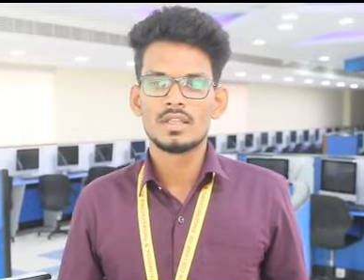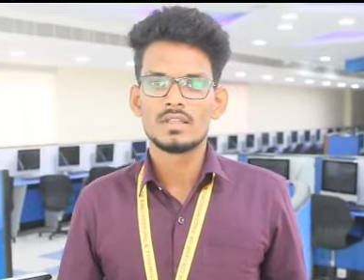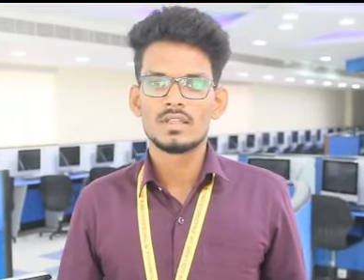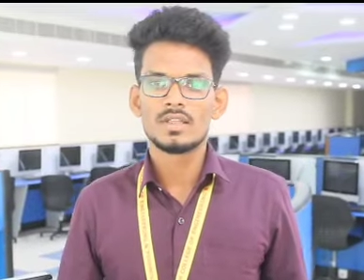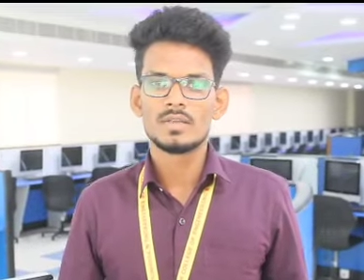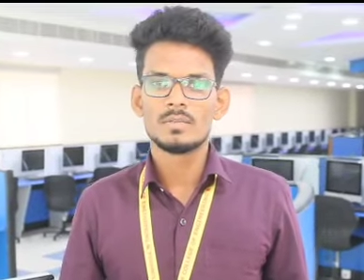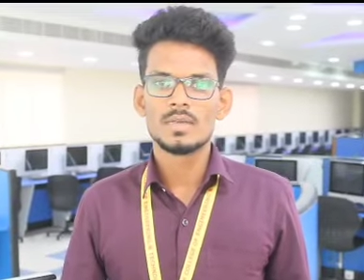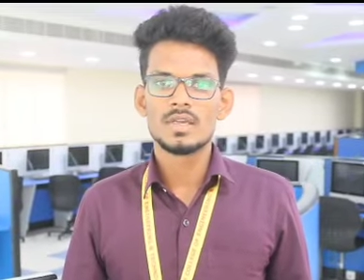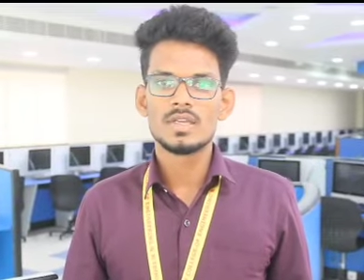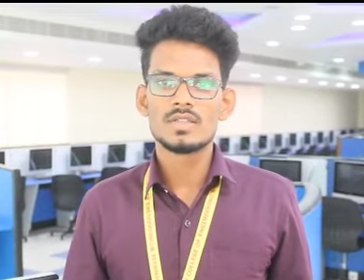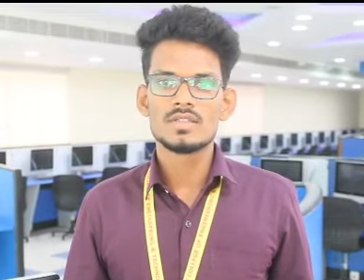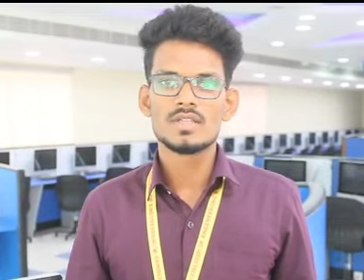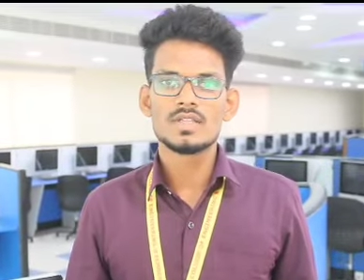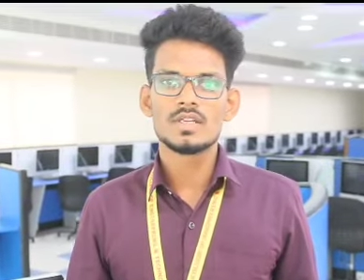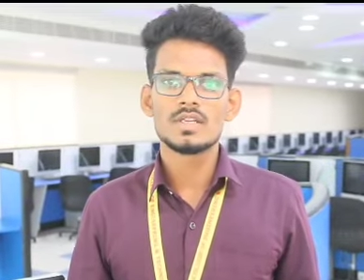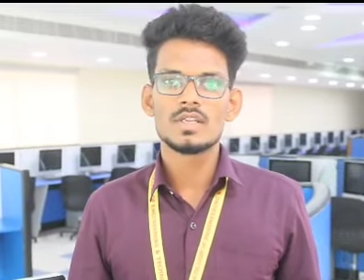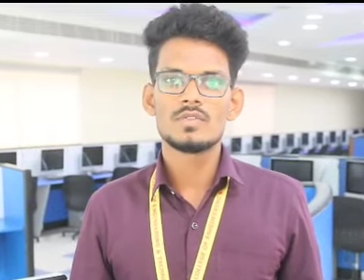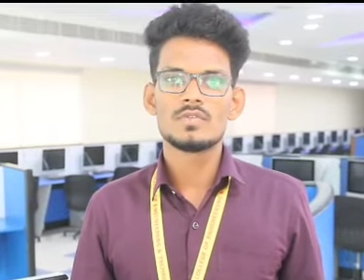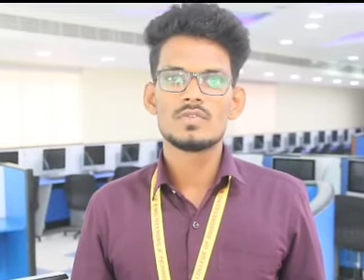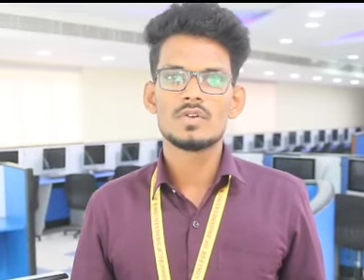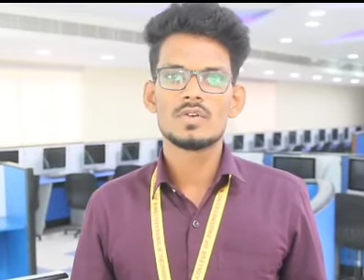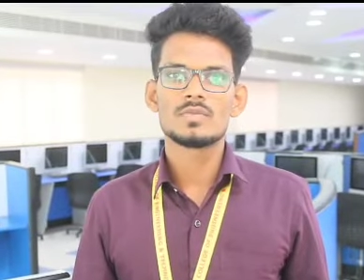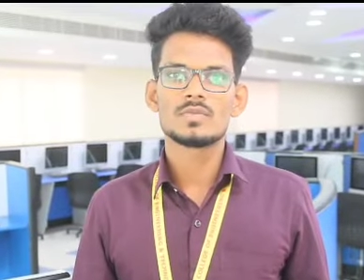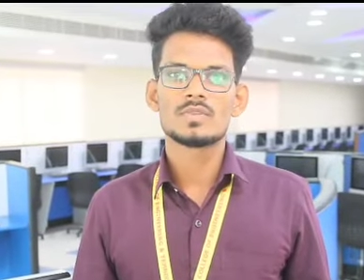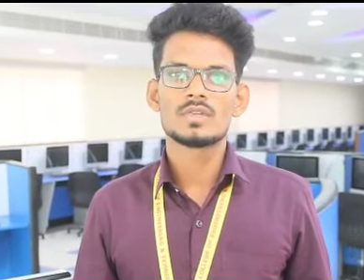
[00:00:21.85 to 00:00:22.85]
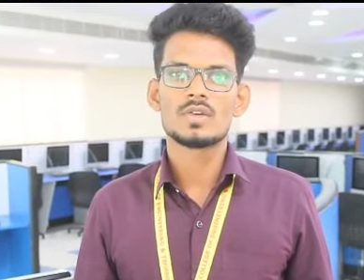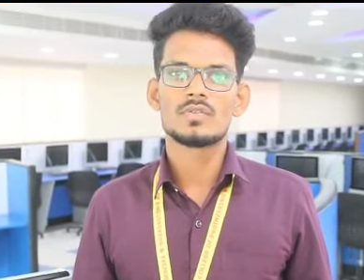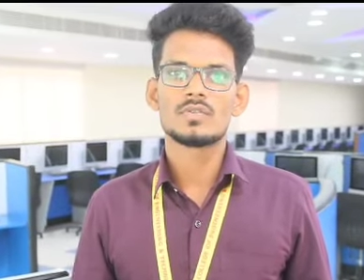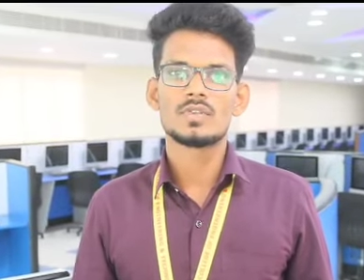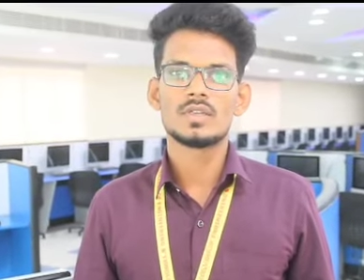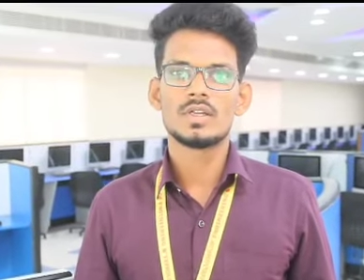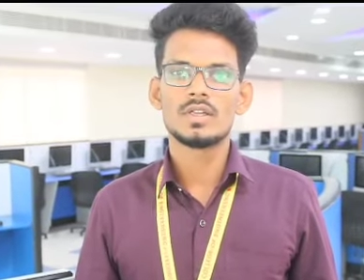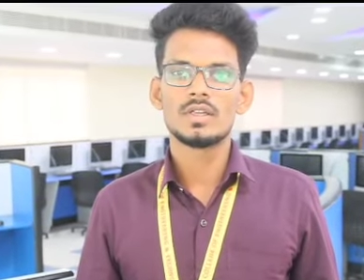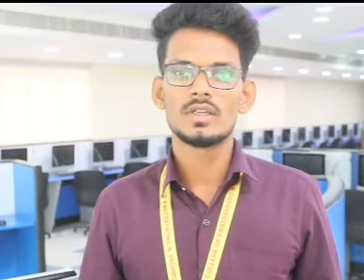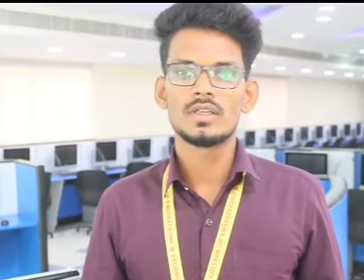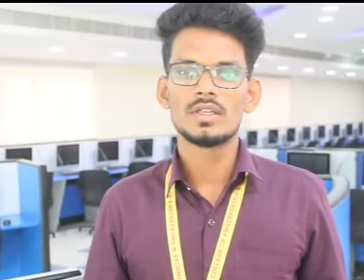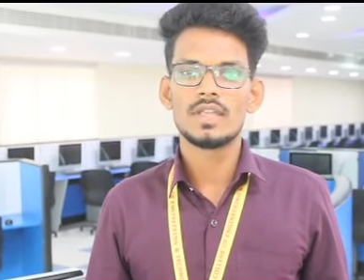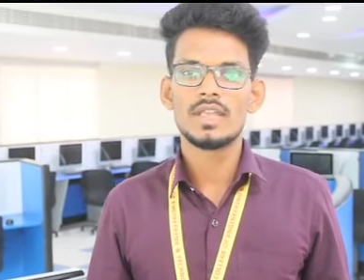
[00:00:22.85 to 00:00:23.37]
The major reforms of
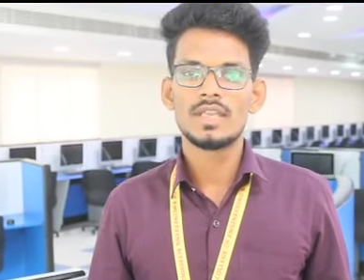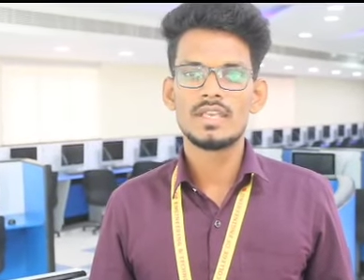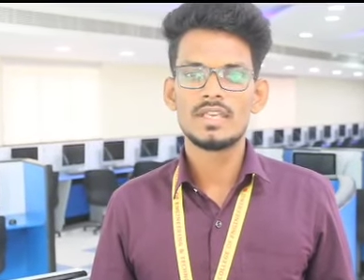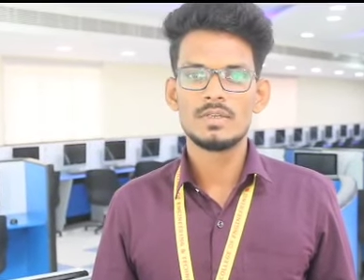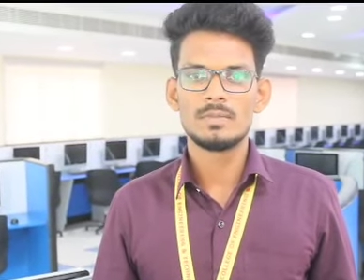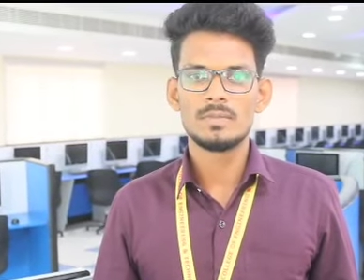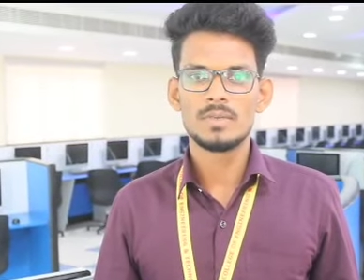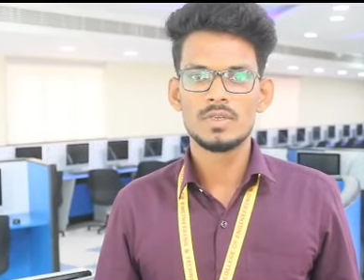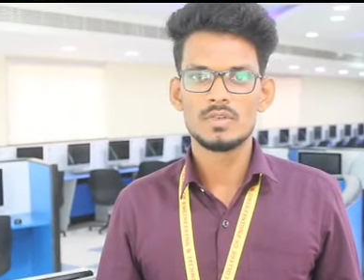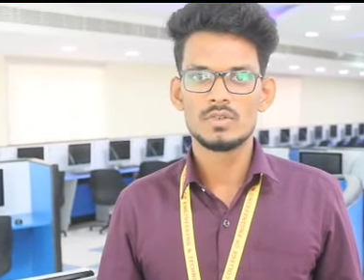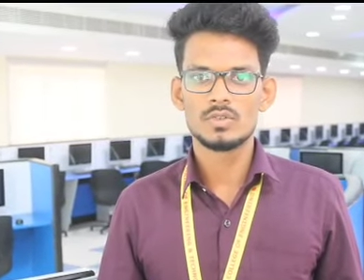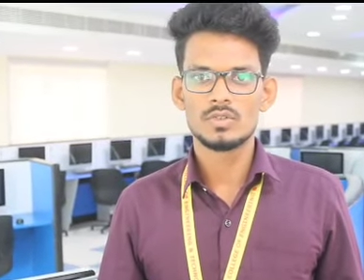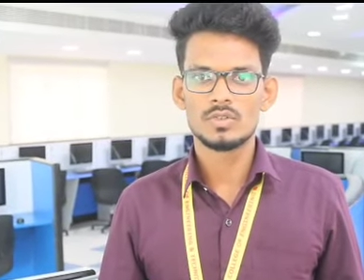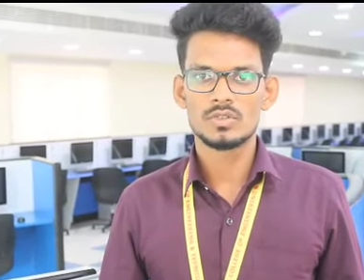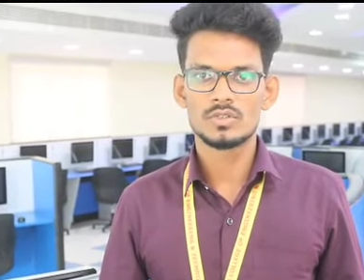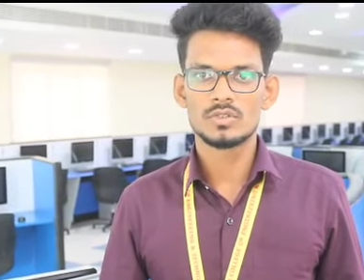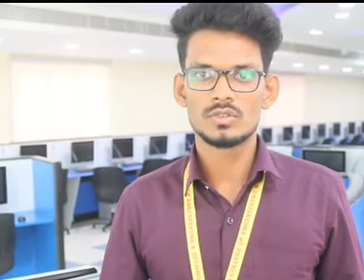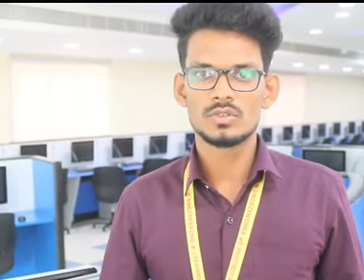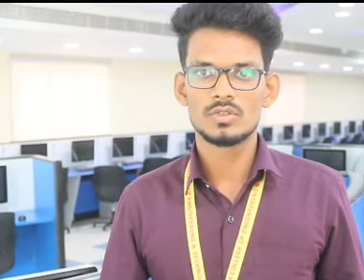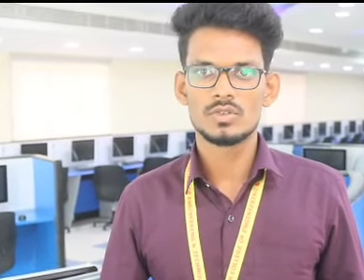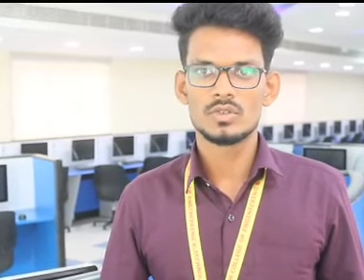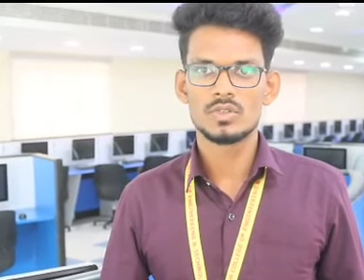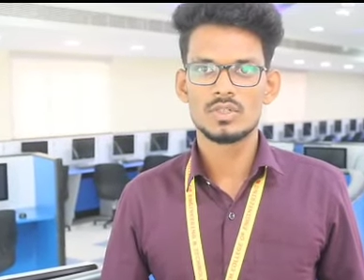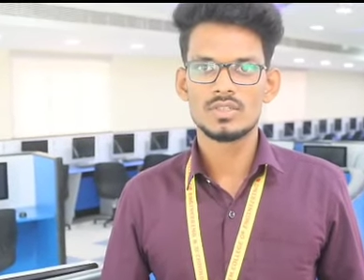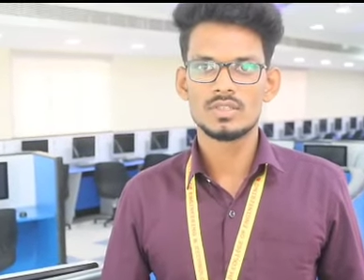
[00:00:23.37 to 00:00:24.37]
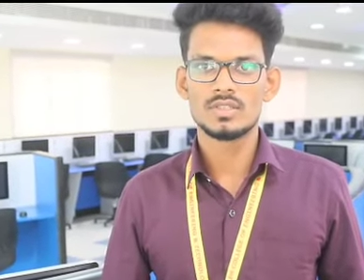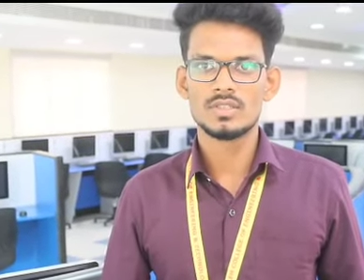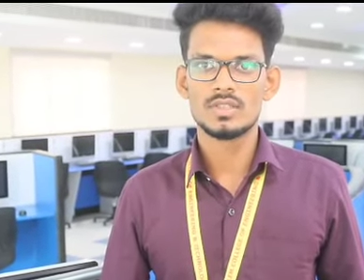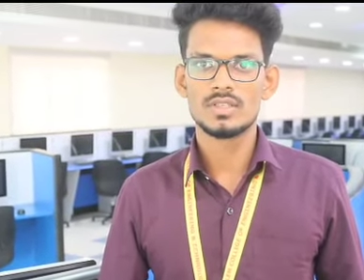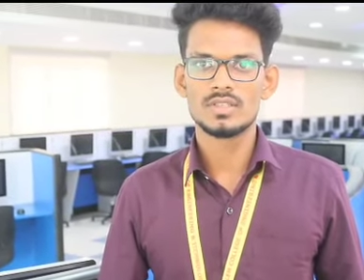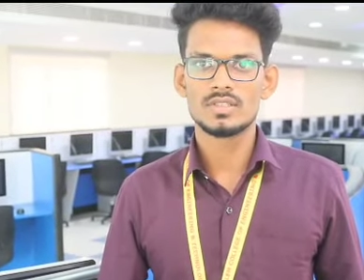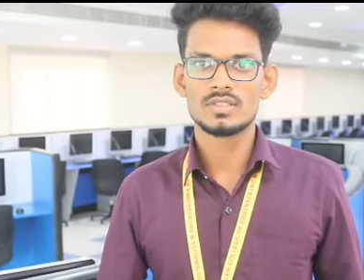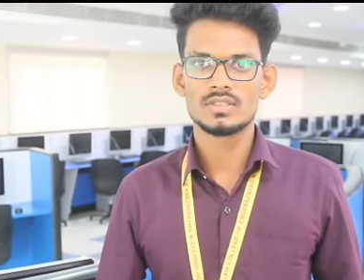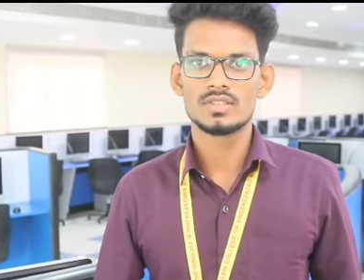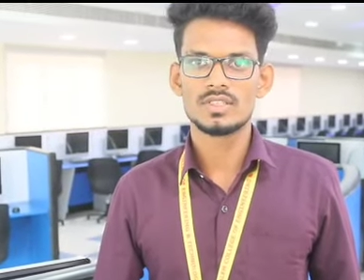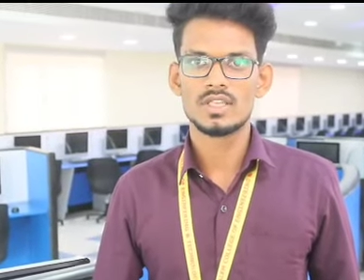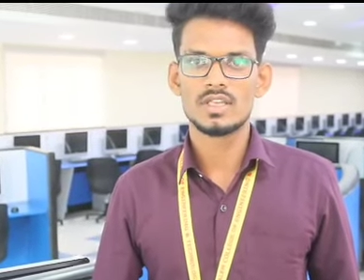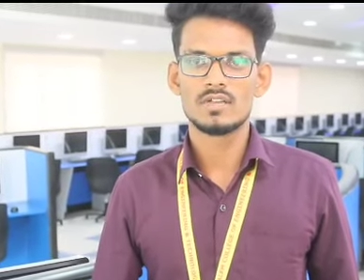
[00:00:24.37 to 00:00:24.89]
the NEP 2023
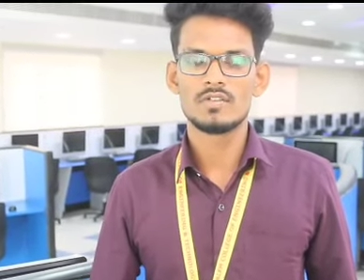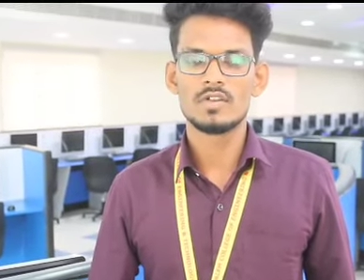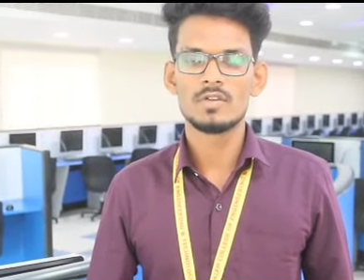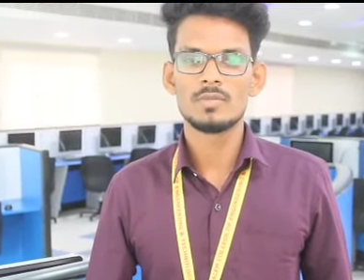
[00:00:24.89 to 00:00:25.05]
is there